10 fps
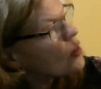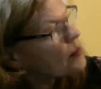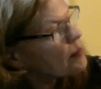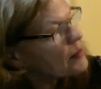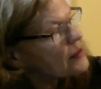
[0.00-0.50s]

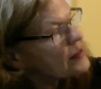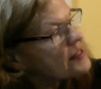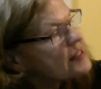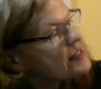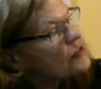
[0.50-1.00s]
the
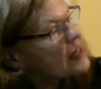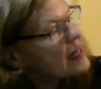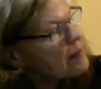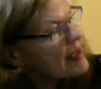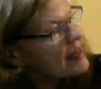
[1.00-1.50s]
birds you can
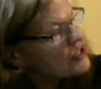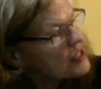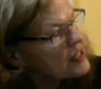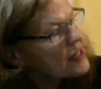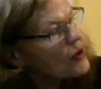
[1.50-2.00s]

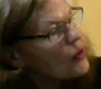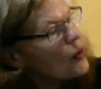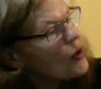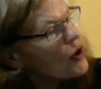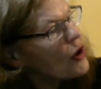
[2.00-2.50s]
imagine,
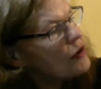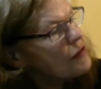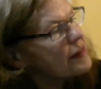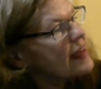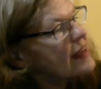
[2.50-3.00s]
all over.